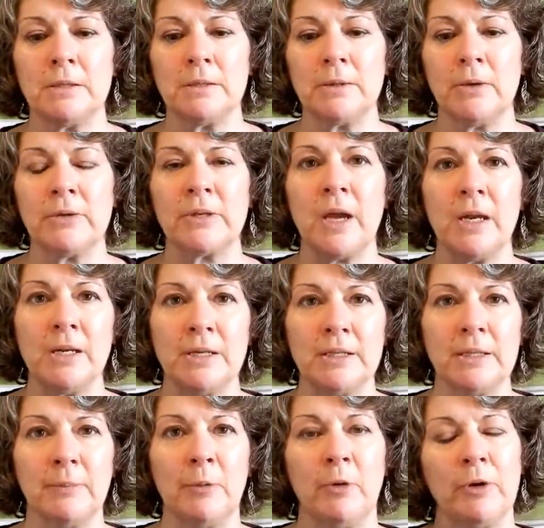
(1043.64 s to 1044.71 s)
So I was kind of
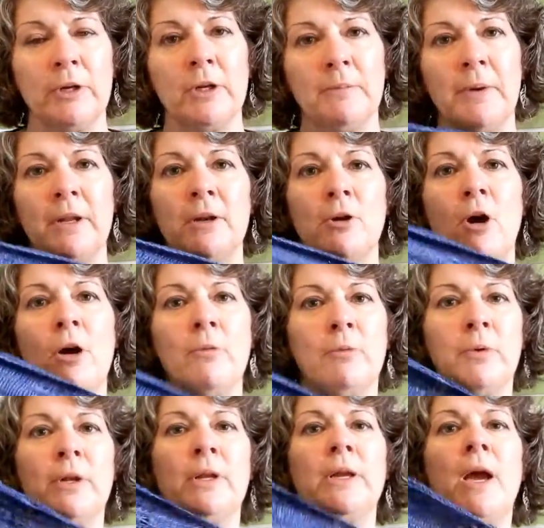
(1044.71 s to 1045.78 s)
disappointed, but not
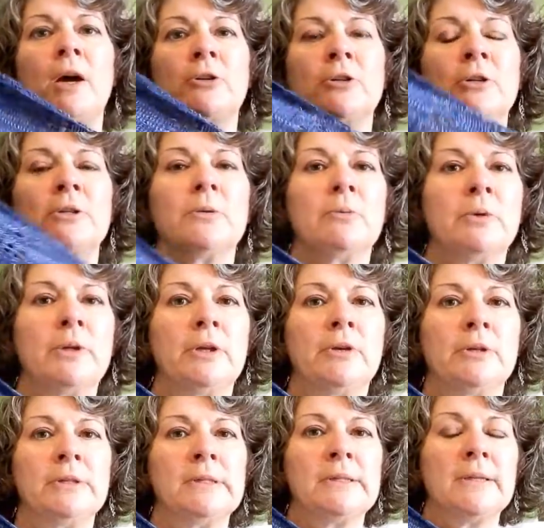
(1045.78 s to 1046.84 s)
really. Actually, it's a really
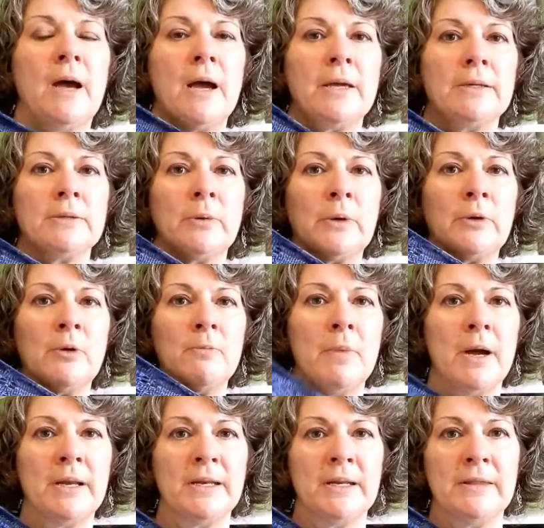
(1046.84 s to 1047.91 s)
good size, so I don't
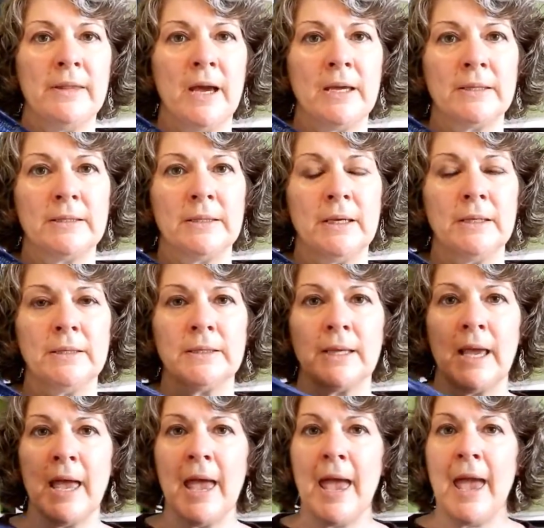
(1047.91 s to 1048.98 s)
mind in that sense.
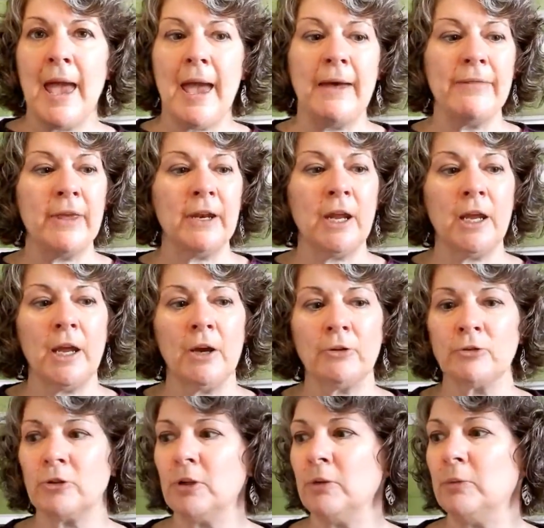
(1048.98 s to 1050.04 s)
And then I
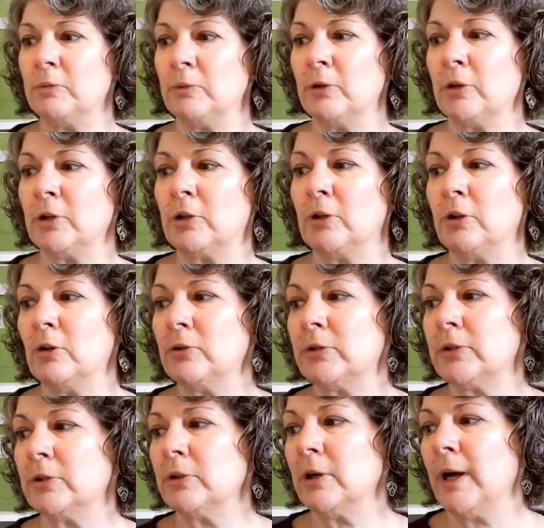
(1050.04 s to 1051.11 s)
actually looked
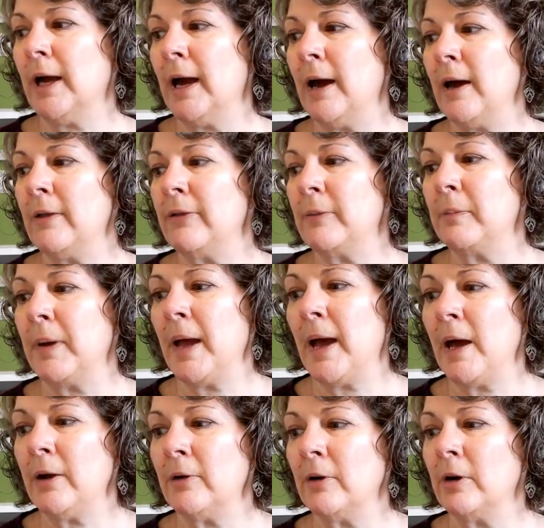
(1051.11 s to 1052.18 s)
closer at the
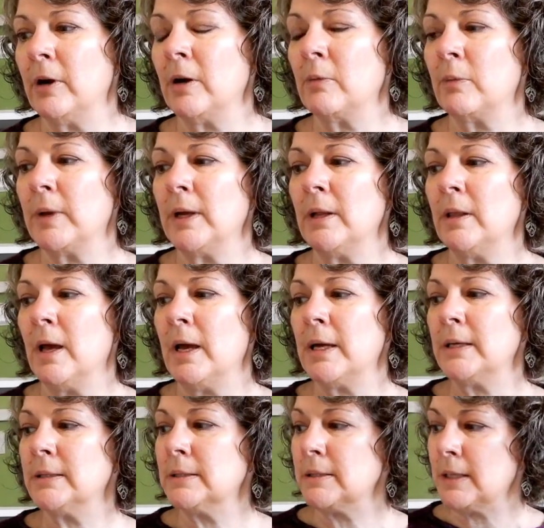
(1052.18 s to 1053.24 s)
pattern and
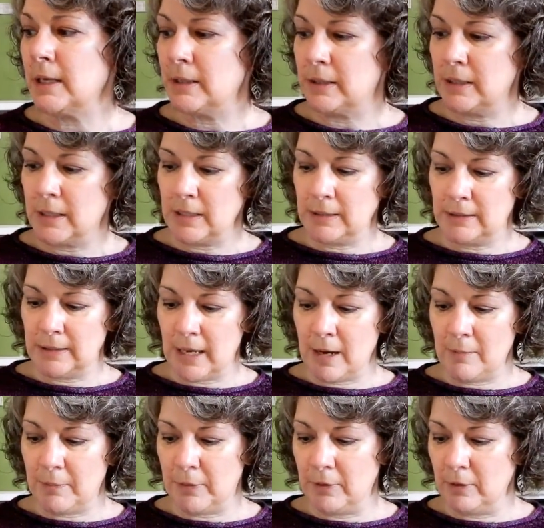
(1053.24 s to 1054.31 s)
realized that the
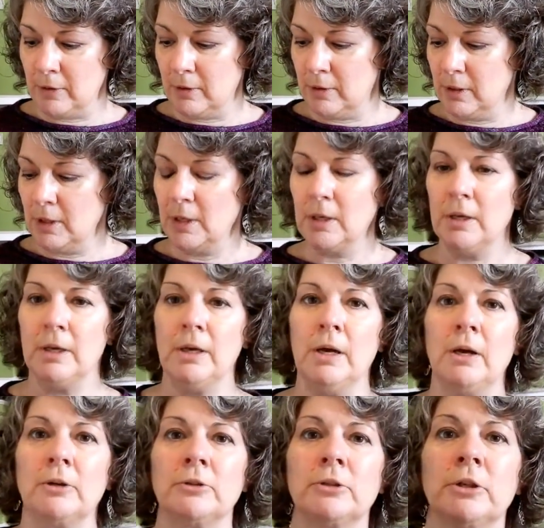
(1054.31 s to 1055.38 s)
sample
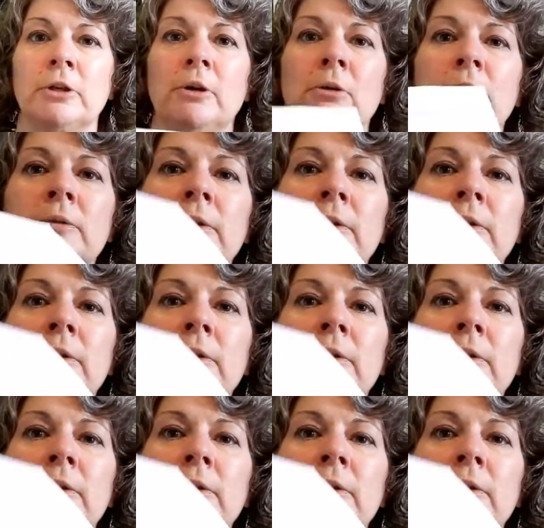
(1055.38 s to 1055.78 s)
actually